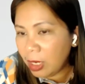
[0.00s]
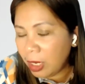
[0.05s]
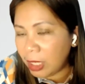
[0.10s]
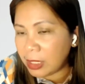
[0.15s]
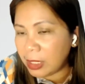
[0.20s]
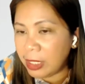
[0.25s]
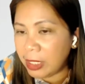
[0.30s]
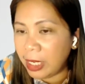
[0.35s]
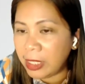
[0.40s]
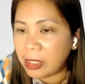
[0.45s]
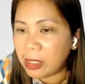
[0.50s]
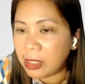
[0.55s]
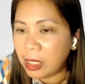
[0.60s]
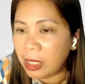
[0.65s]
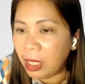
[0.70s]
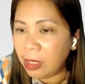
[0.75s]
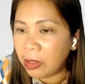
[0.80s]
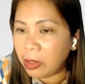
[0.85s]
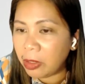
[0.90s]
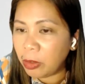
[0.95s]
as a
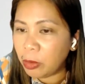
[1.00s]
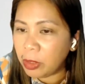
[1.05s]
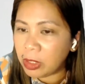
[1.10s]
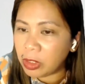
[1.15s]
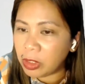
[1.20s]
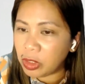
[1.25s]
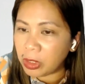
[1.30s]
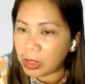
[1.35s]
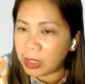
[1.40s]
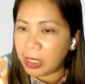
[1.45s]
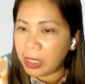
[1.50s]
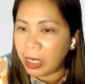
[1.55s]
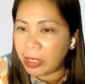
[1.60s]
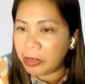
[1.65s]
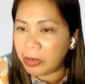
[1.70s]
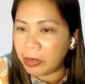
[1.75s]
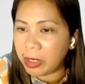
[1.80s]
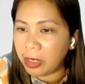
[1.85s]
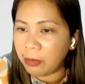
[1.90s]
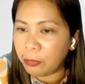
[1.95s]
non-seller who is just
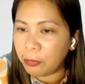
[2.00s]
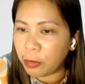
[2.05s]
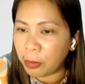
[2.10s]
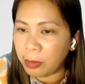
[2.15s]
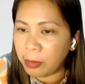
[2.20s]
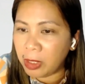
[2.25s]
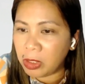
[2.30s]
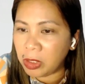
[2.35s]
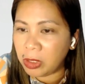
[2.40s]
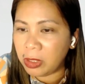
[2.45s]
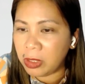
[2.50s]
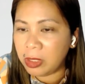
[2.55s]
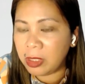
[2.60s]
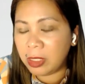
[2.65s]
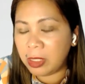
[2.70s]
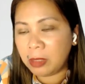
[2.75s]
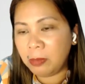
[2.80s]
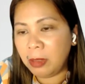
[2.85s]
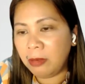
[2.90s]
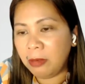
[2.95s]
gathering information, this
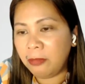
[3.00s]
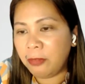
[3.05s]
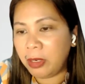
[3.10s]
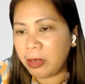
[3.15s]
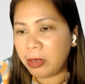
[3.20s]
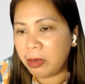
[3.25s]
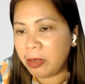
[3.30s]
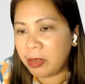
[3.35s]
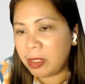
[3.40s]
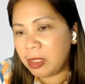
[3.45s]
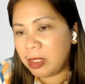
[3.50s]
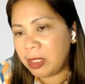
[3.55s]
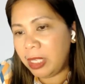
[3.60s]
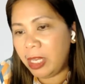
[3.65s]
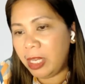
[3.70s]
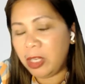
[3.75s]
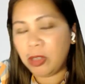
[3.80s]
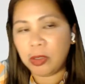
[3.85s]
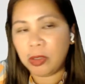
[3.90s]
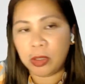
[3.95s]
has been very rich.
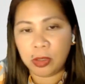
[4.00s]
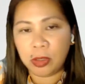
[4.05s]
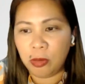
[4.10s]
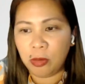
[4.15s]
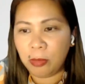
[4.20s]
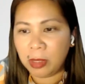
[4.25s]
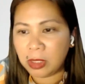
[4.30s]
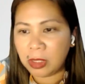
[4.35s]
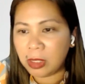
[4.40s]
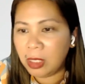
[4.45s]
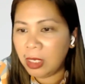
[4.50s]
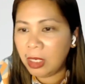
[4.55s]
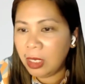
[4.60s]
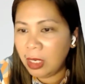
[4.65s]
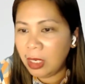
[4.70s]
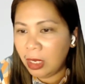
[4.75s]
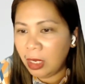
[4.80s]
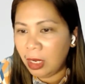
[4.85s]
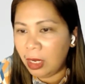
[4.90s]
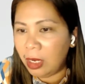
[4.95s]
Thank you so much.
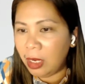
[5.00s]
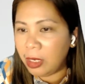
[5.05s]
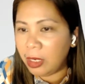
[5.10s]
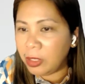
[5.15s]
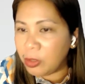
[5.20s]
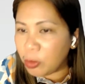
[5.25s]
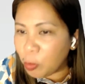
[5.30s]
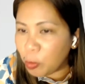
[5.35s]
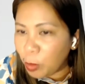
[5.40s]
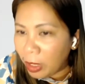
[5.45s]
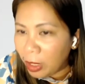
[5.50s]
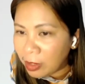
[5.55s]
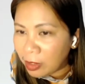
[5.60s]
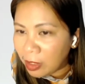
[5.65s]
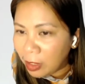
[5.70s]
You're welcome,